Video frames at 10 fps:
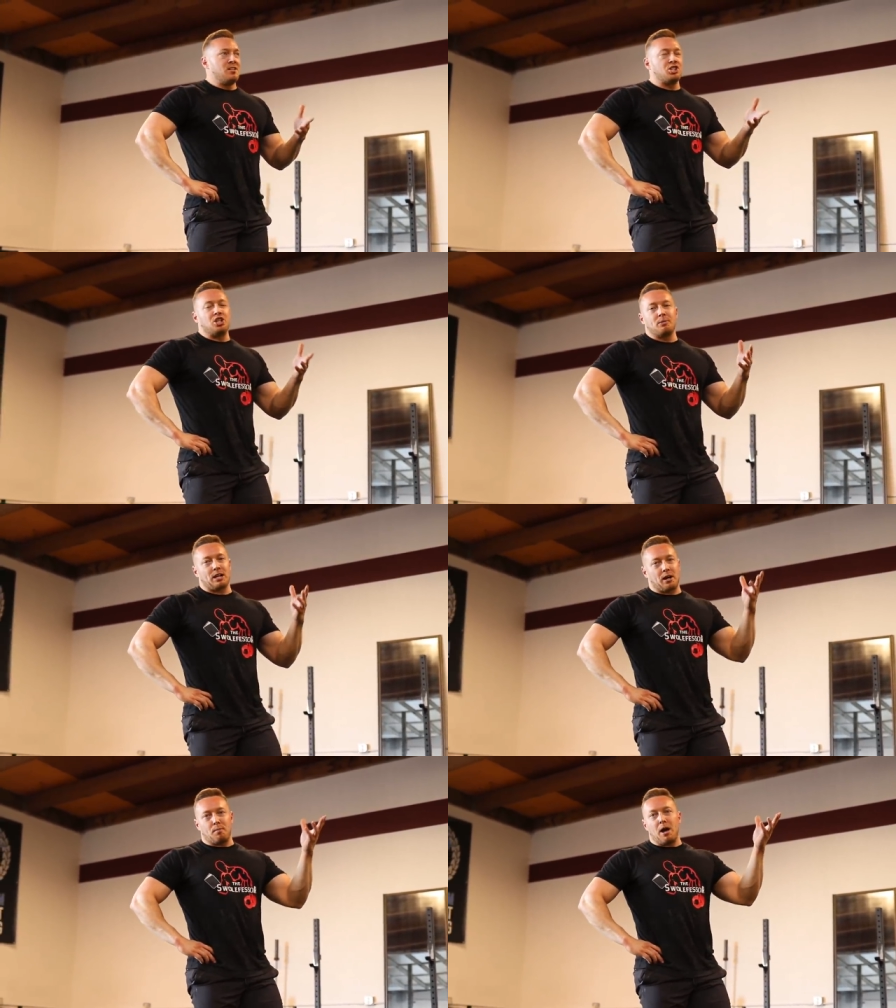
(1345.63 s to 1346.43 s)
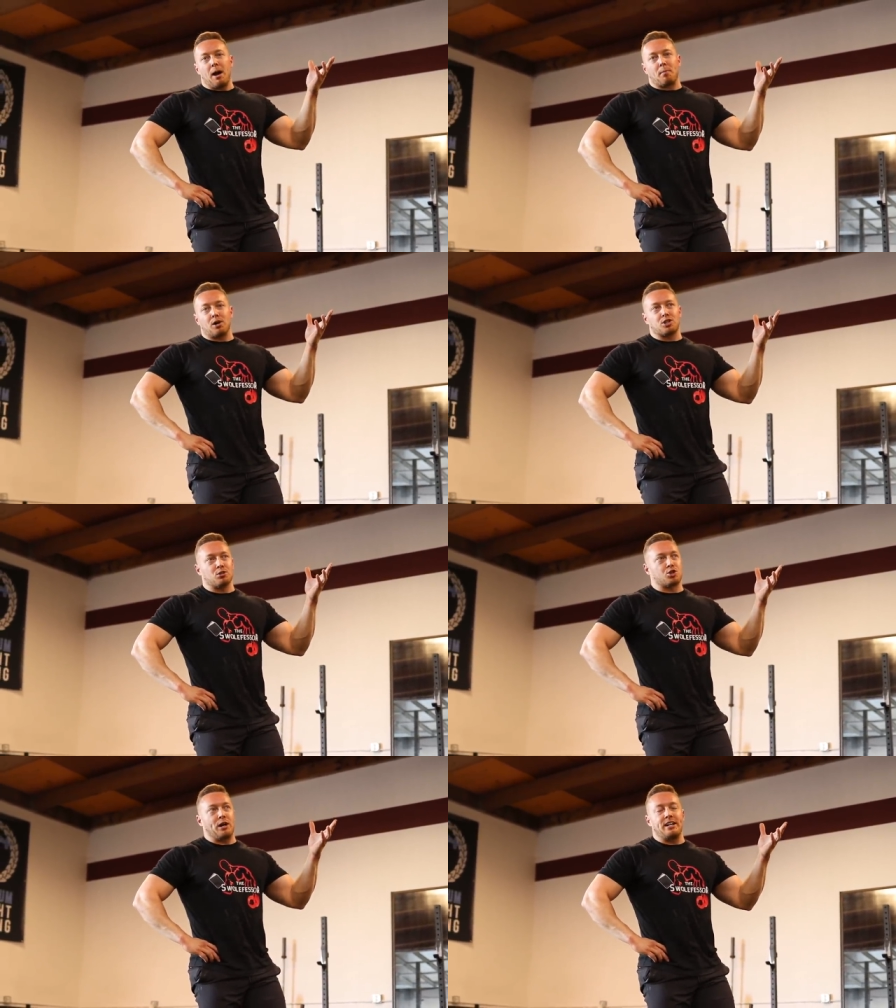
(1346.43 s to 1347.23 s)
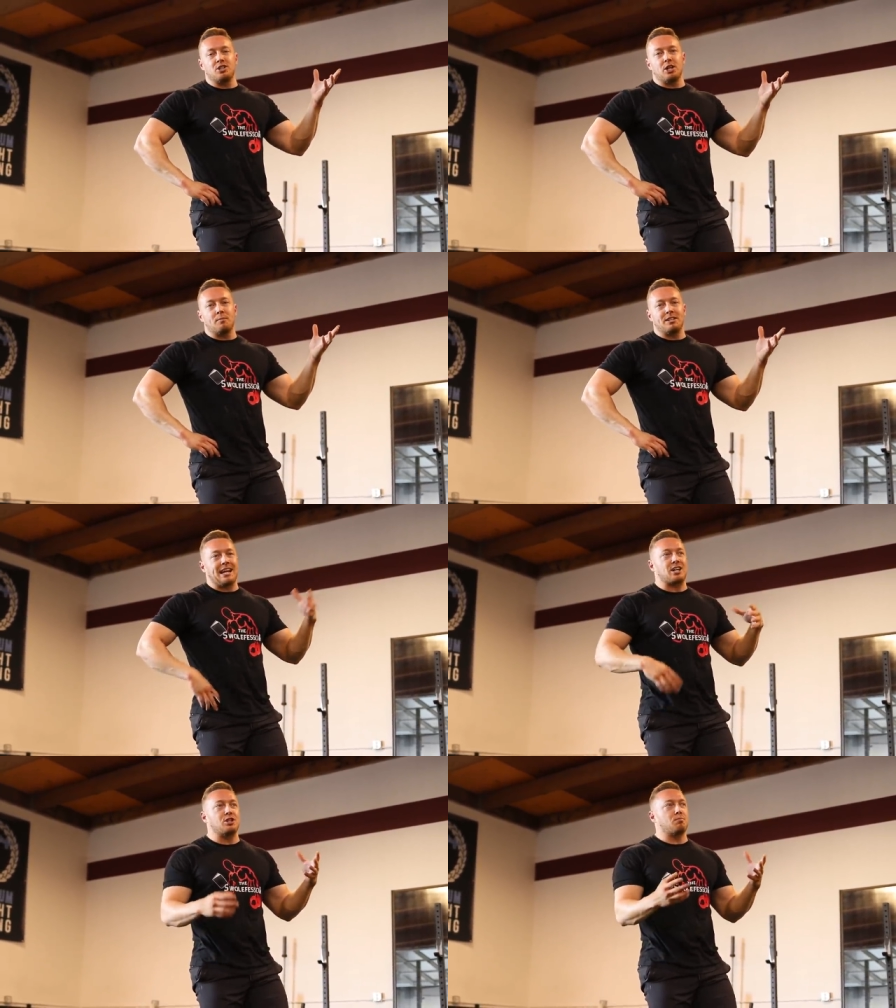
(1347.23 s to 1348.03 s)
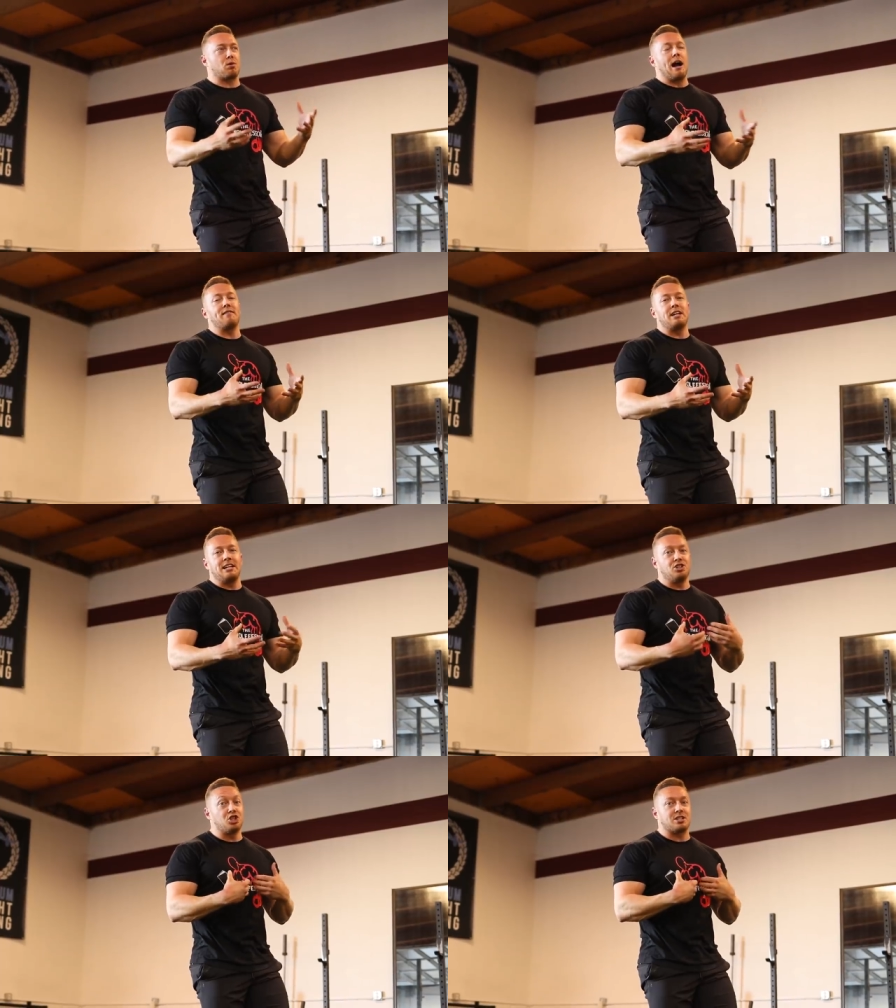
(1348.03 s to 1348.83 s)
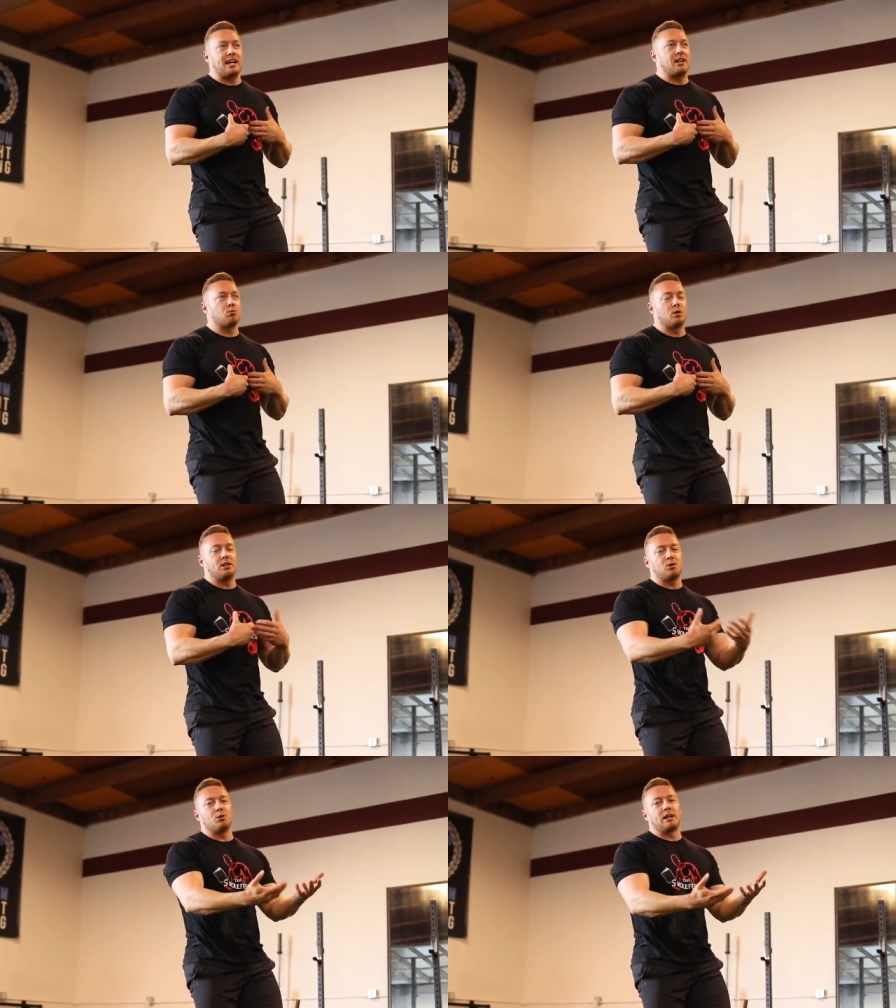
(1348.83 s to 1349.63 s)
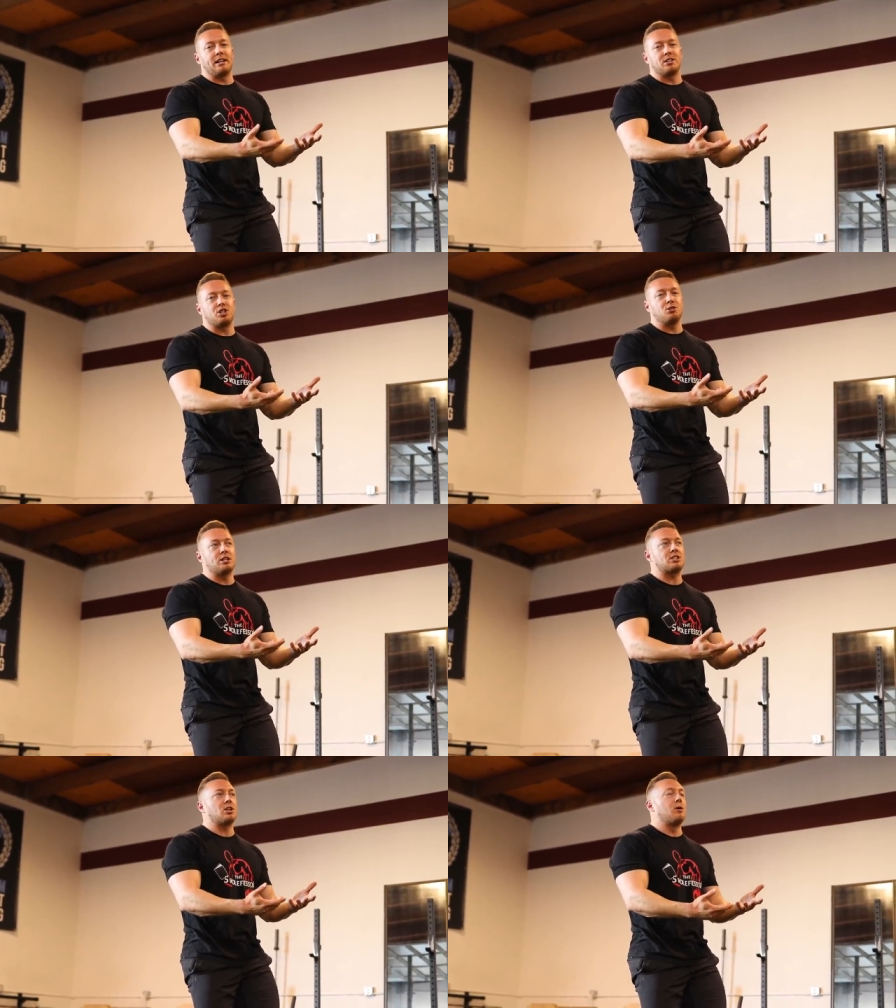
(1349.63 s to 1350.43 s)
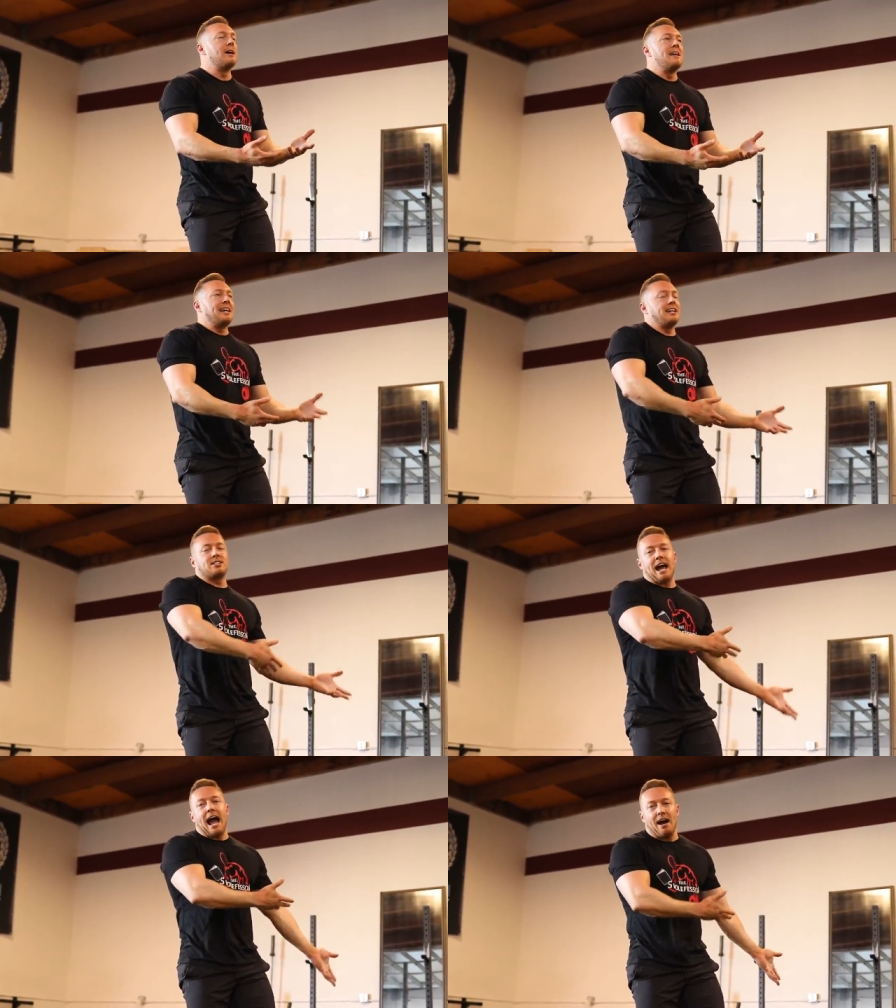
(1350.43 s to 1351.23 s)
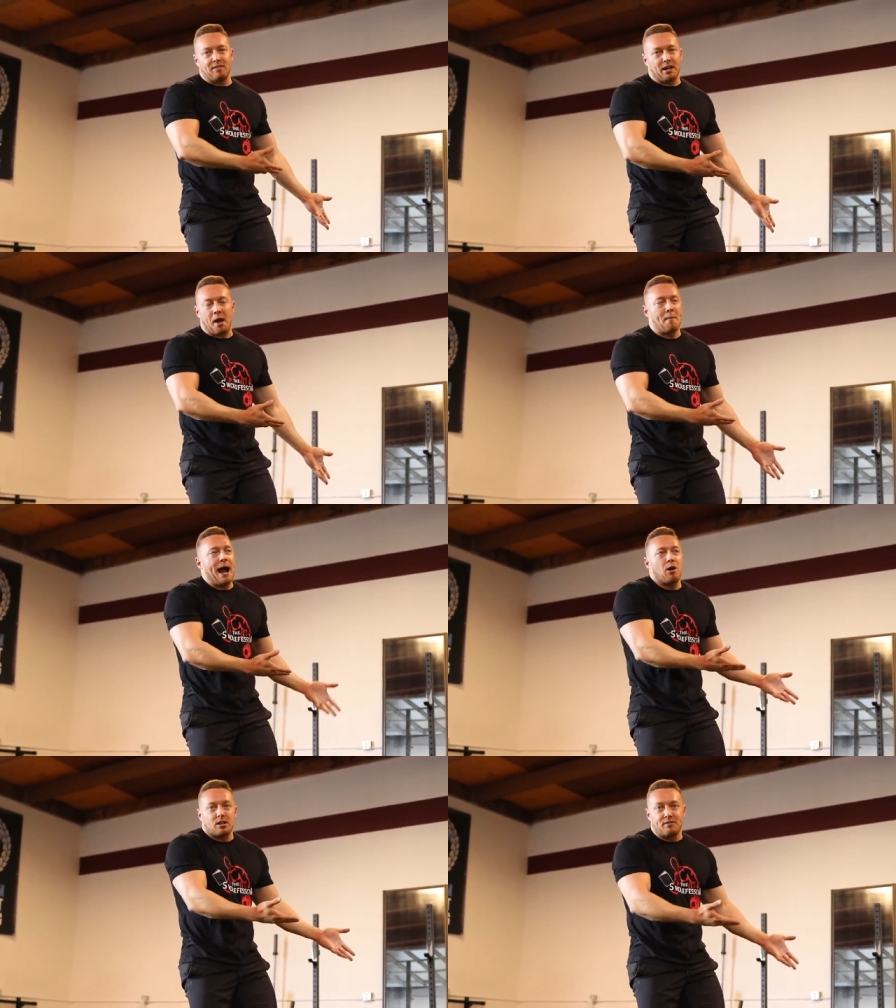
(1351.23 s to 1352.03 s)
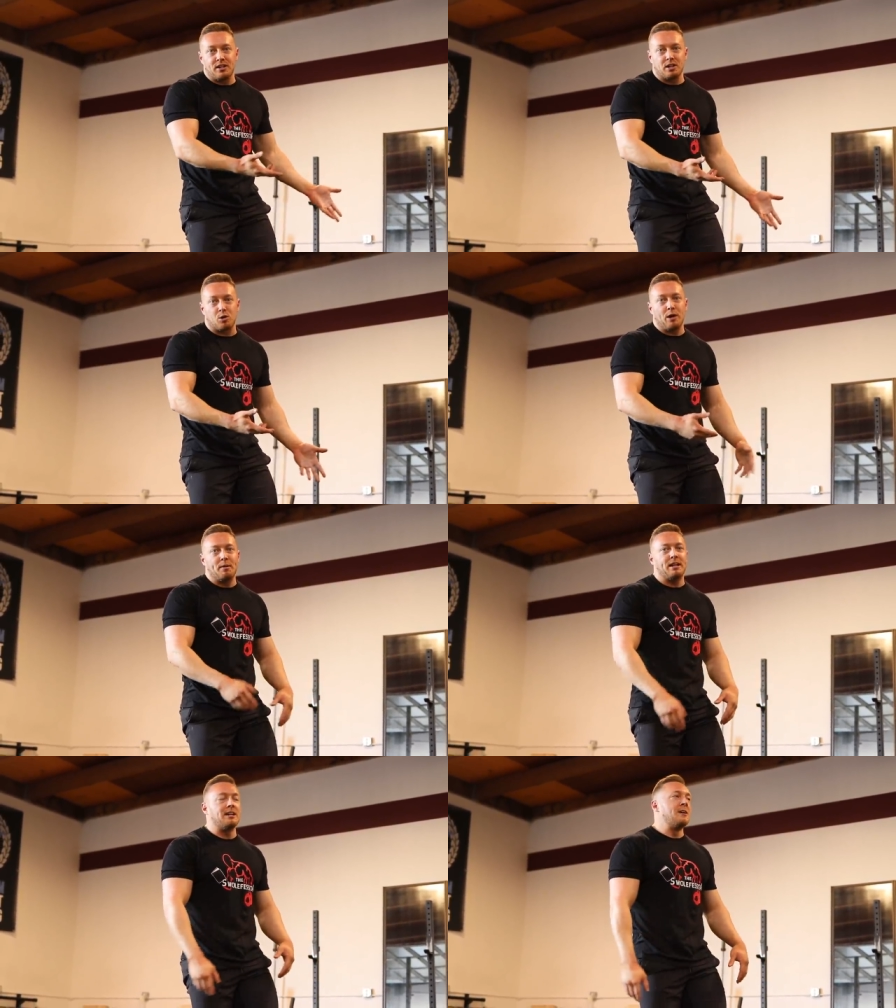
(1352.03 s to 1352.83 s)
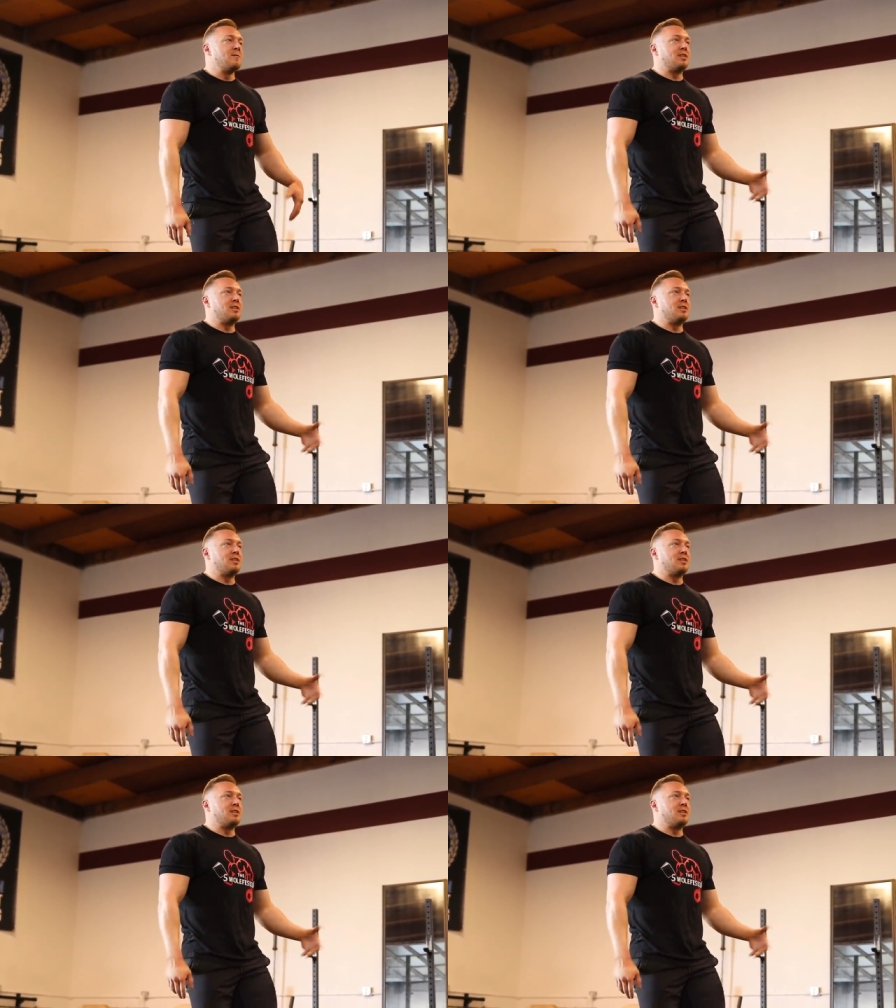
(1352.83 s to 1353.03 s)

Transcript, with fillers: This gym's like a personal training gym. It's actually private. He's just like really cool in letting us use it. So he doesn't have like powerlifting equipment.